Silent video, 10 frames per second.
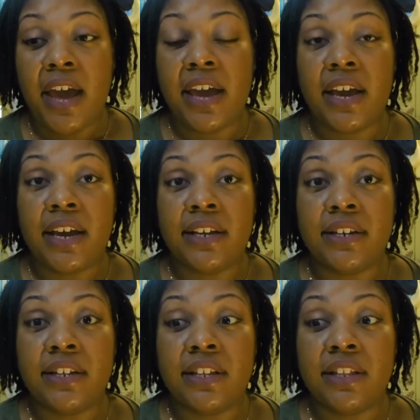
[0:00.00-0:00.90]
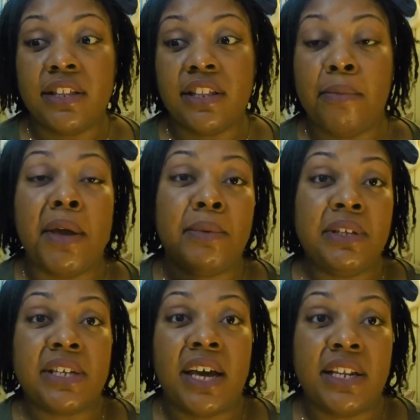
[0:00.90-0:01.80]
and the
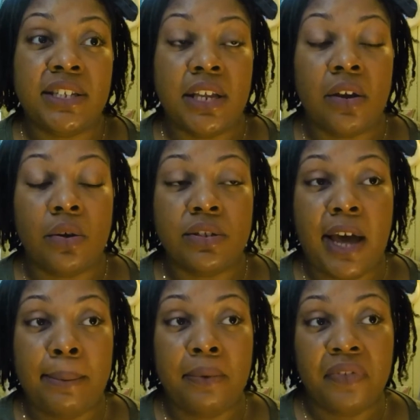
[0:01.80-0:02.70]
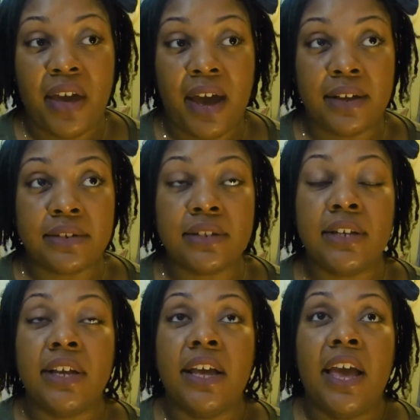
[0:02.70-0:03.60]
baby's kind of sitting on top of that
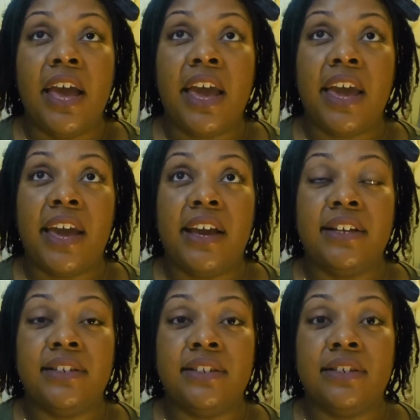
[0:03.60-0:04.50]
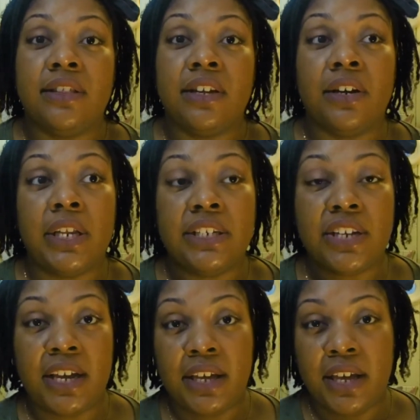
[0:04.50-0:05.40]
and they're going to
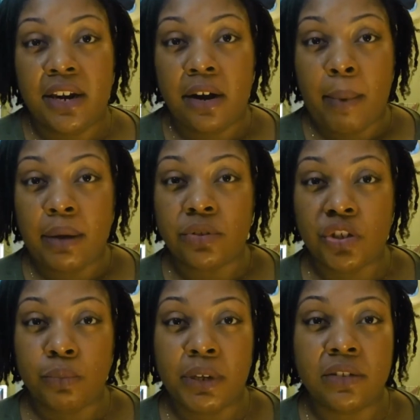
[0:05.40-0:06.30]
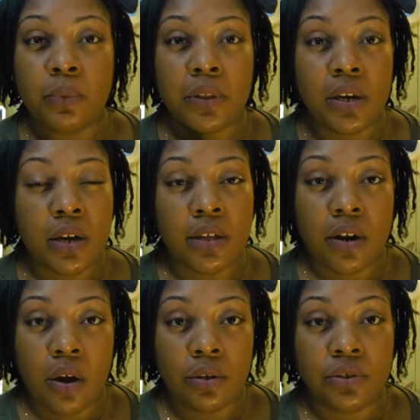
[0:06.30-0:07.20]
check again in about two months with
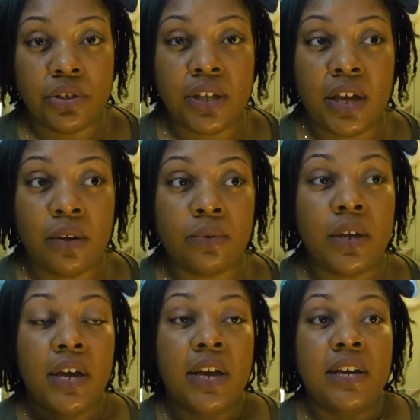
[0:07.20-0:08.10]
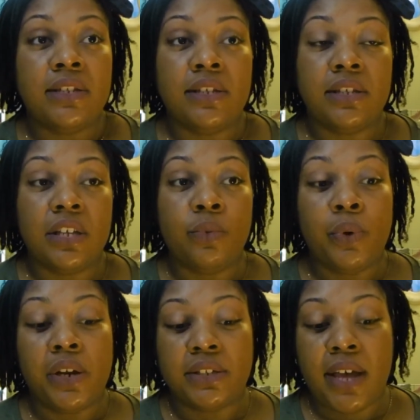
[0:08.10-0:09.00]
another ultrasound to see
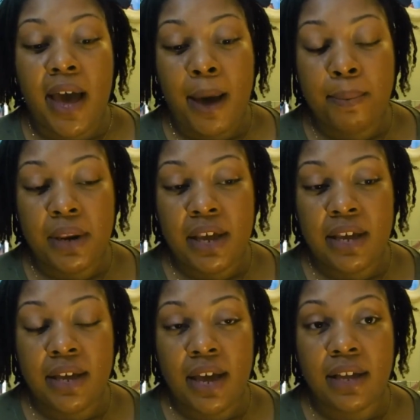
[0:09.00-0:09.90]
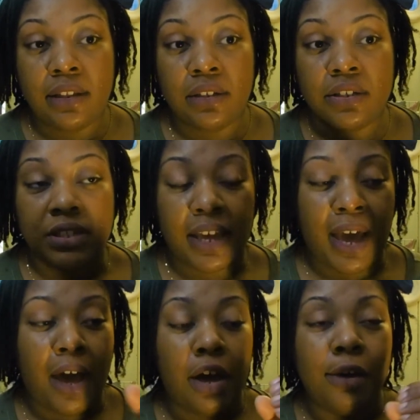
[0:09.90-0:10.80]
what is happening and just like
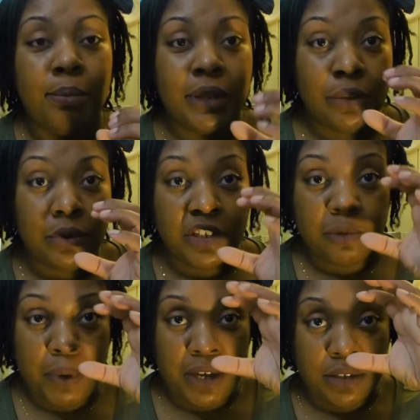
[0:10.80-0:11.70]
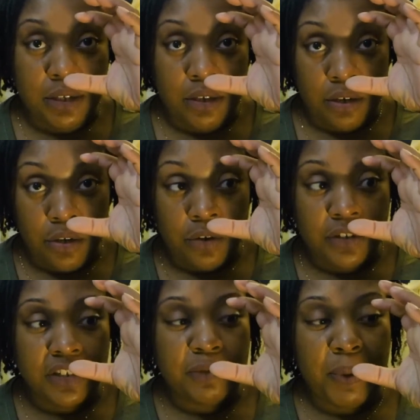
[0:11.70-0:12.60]
how a balloon expands and your
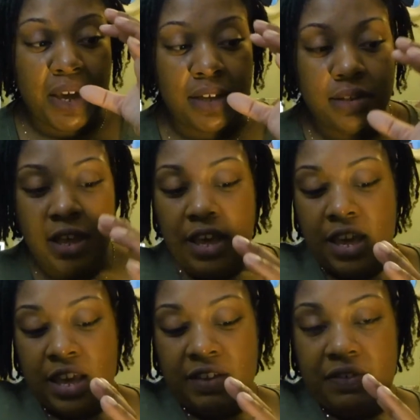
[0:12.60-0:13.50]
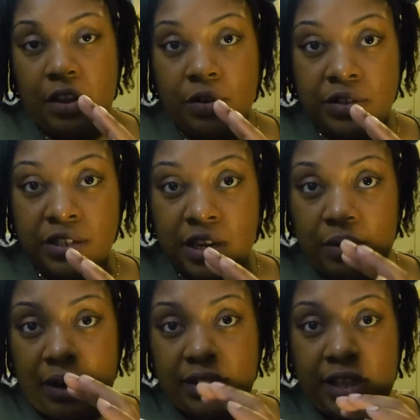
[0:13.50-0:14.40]
uterus expands even though it's sitting
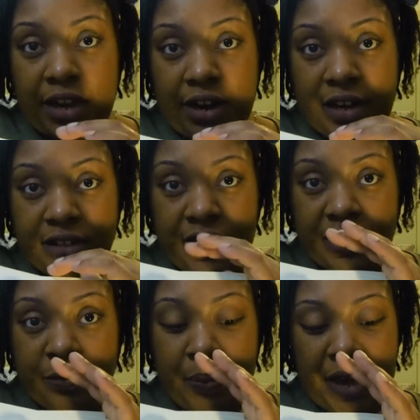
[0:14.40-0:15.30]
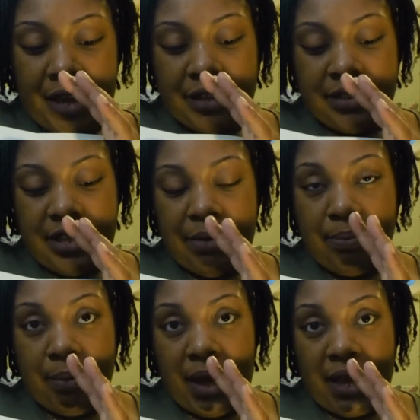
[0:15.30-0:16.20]
right there as it expands it
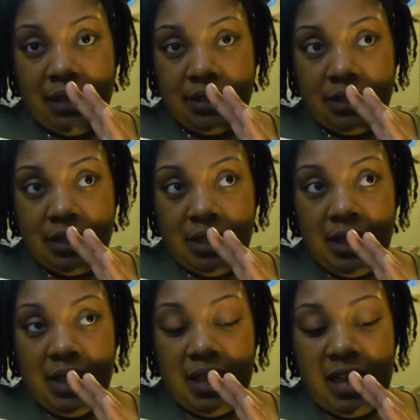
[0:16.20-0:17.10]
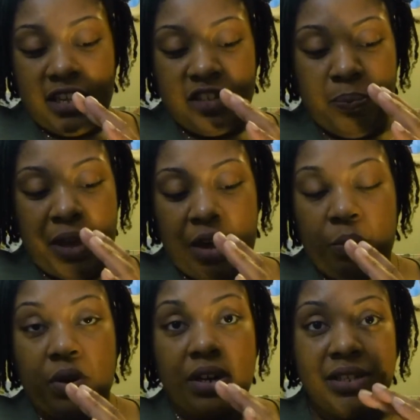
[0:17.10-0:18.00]
might
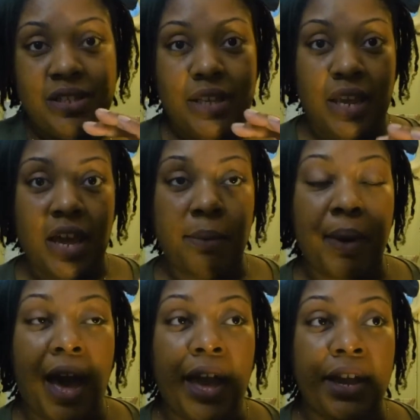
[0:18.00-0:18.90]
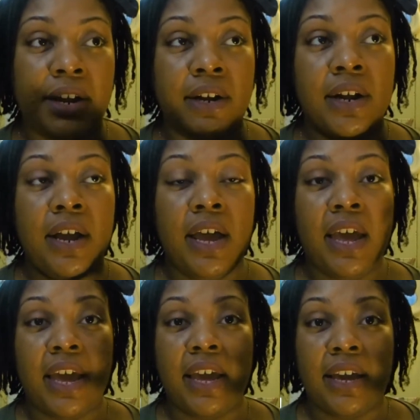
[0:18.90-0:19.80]
expand where it's sitting up higher
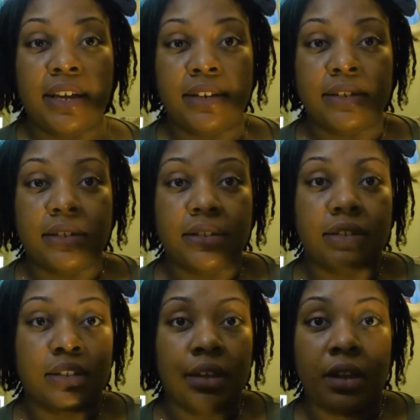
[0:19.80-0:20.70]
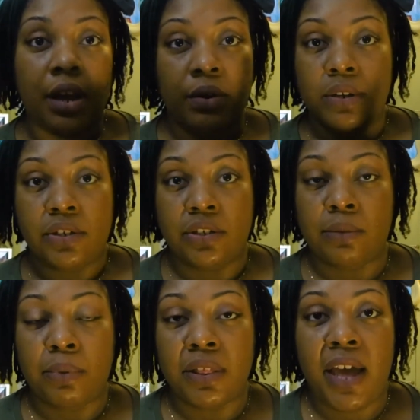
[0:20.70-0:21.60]
and you know it's just
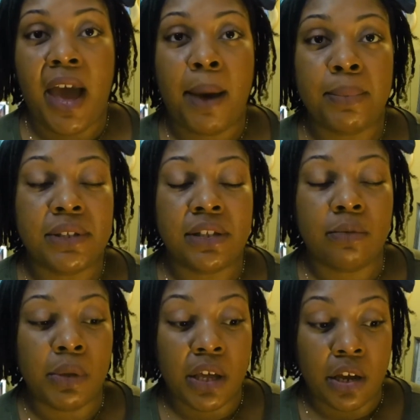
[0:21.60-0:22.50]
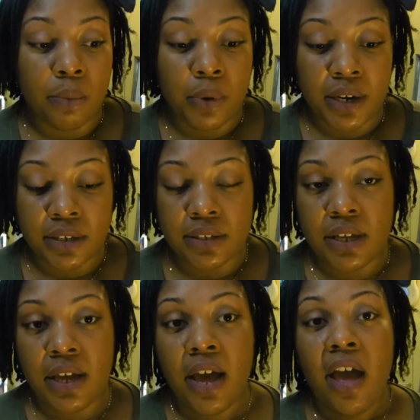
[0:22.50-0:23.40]
something that happens at the beginning of
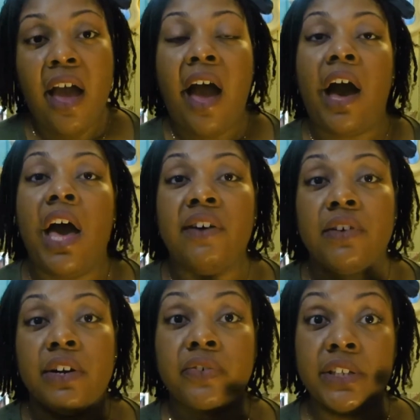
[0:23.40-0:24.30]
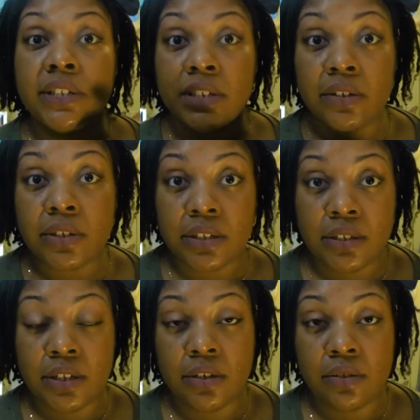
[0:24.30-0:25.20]
pregnancy however if it still
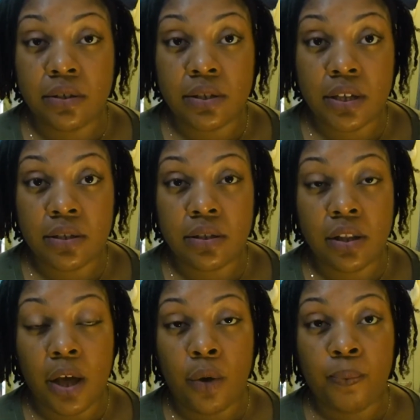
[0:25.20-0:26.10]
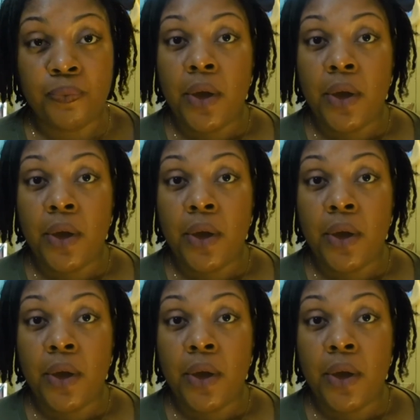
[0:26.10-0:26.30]
continues to sit low